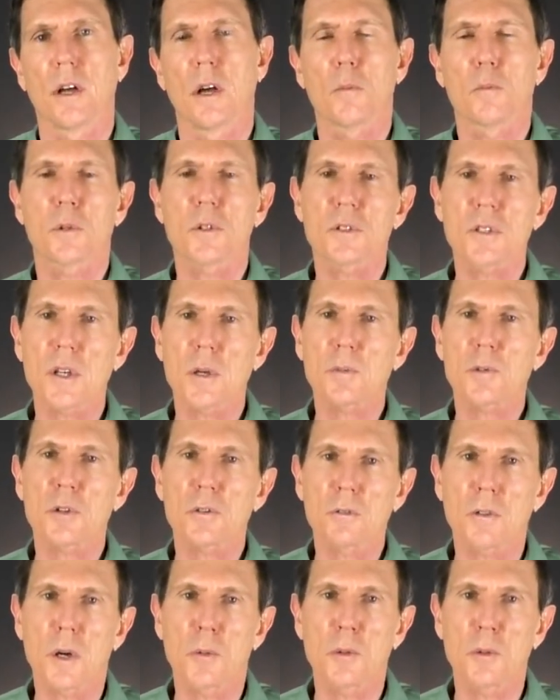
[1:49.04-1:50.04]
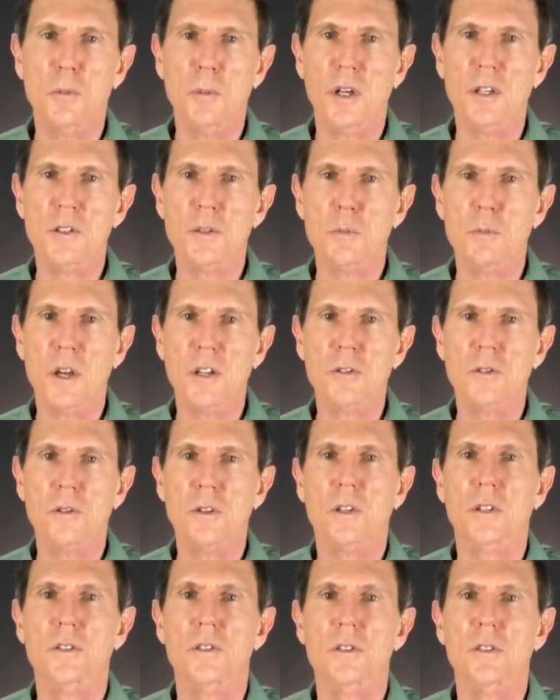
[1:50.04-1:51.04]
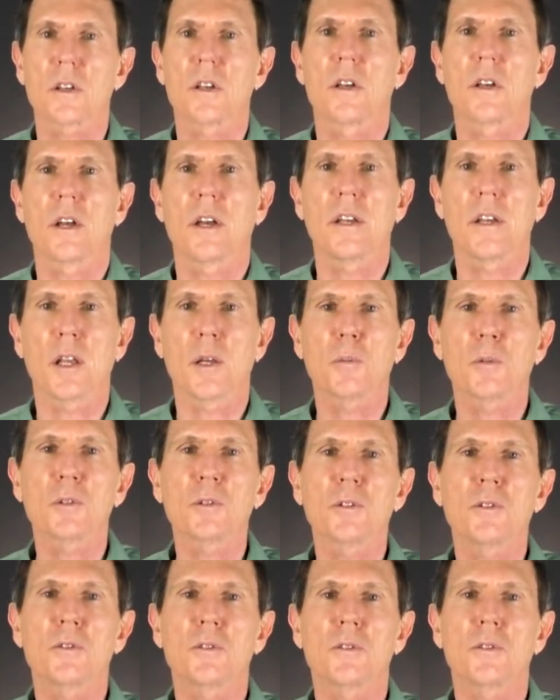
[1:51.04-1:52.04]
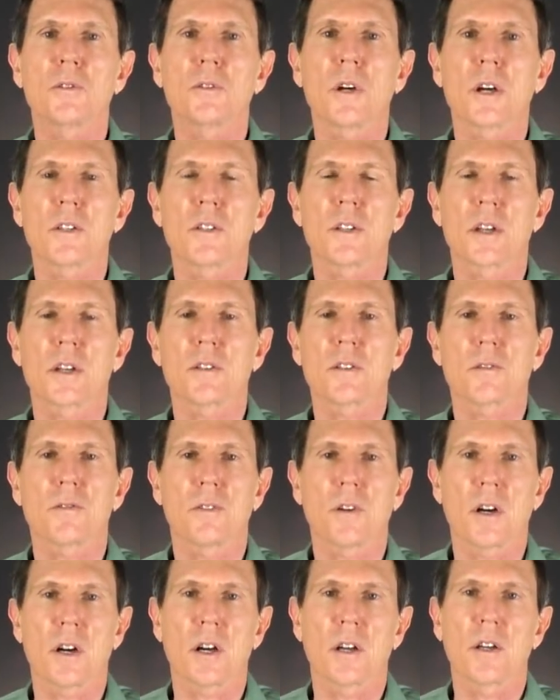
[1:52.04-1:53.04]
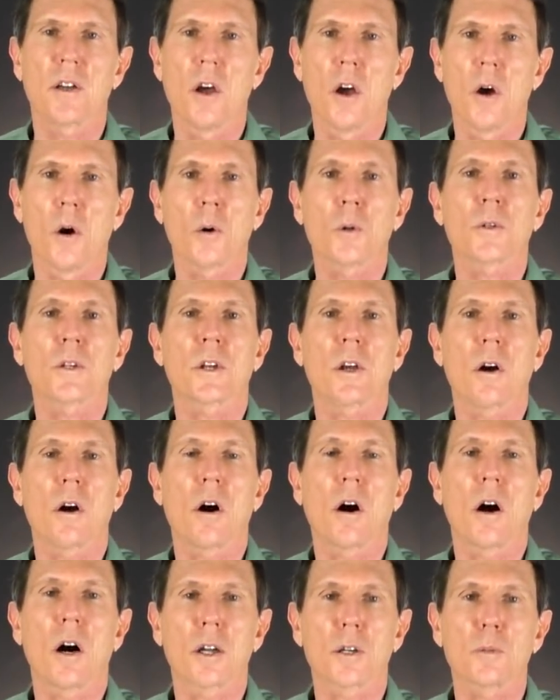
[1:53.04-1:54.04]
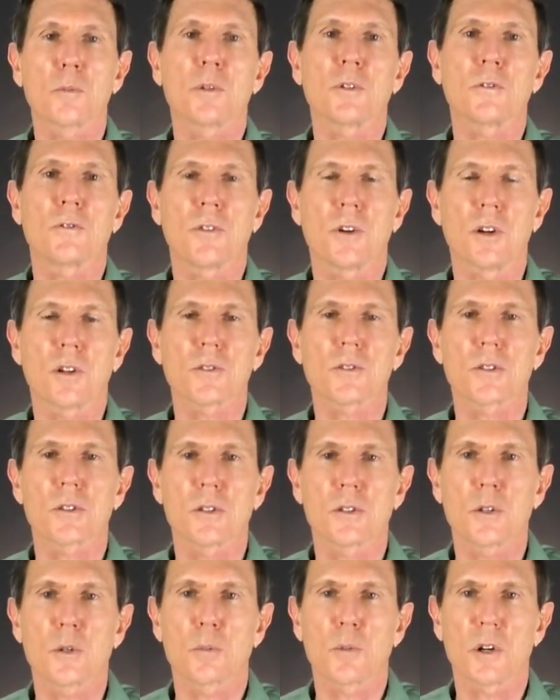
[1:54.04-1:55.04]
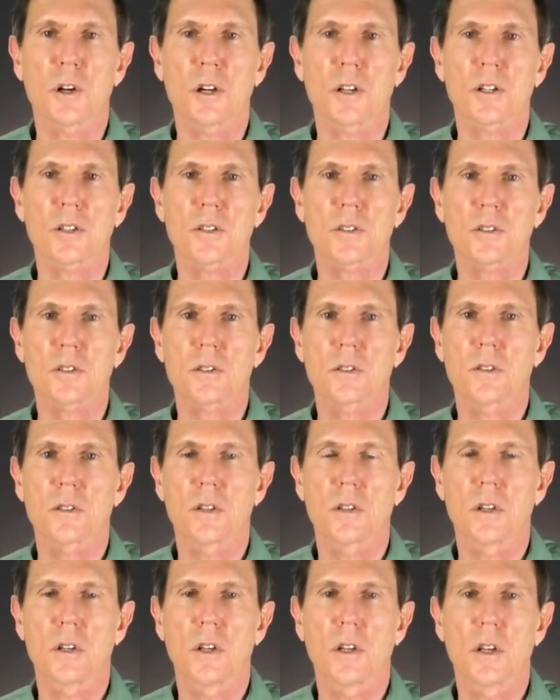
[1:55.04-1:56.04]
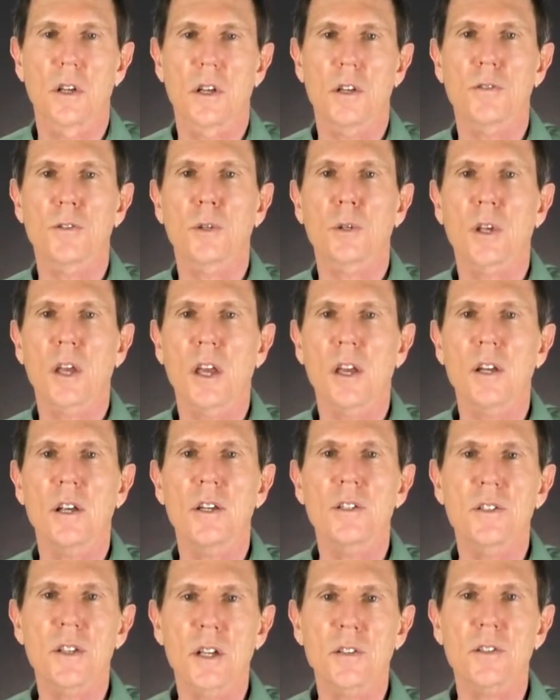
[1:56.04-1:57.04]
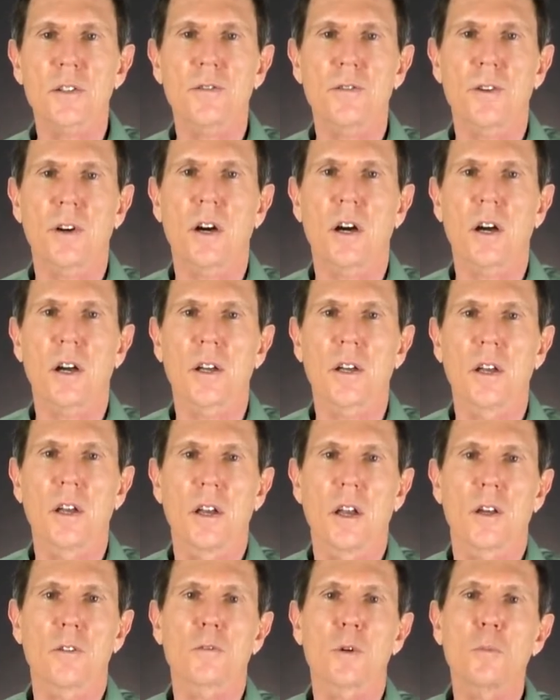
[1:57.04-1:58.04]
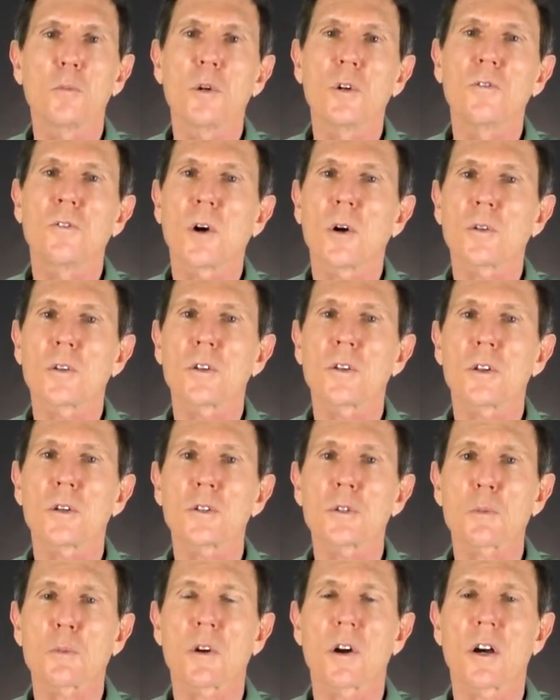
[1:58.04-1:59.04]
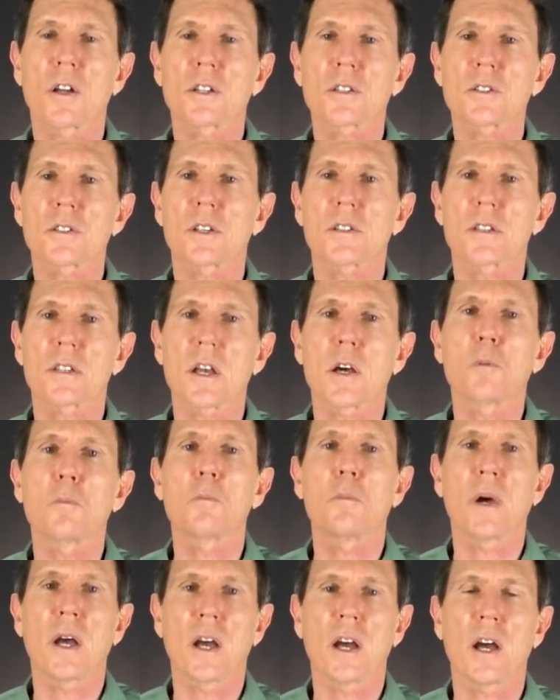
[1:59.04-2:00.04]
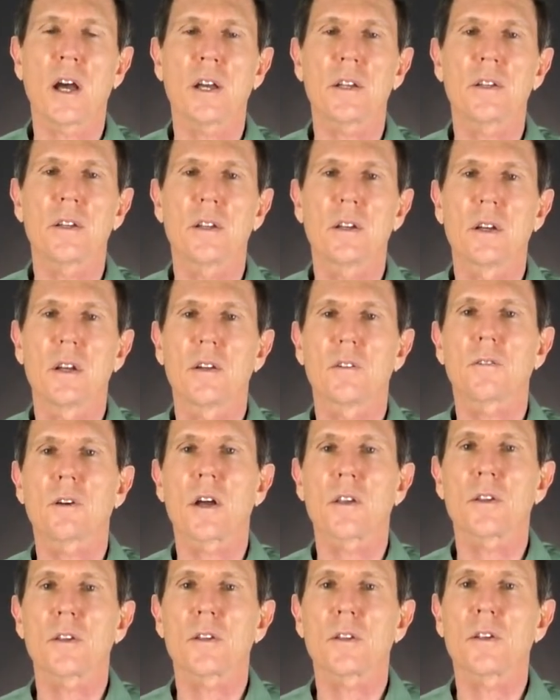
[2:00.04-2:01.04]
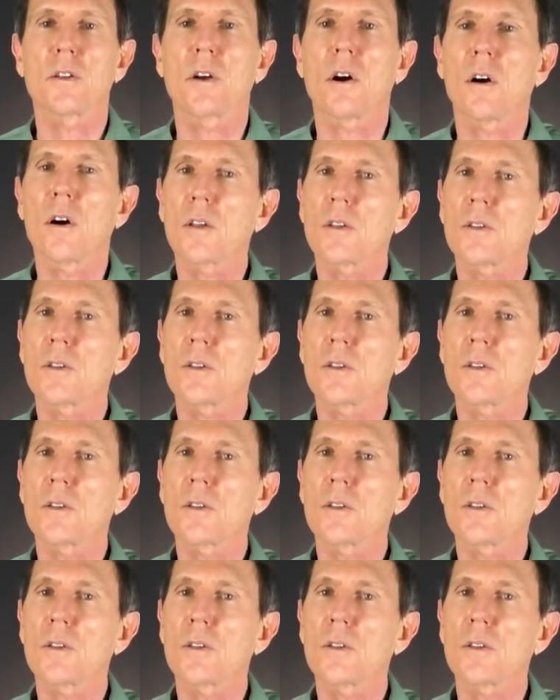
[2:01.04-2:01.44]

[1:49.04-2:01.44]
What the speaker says: Perceptual rub buzz metrics enable you to identify only audible faults in your products. If you can identify and remove only those products that sound bad, rather than all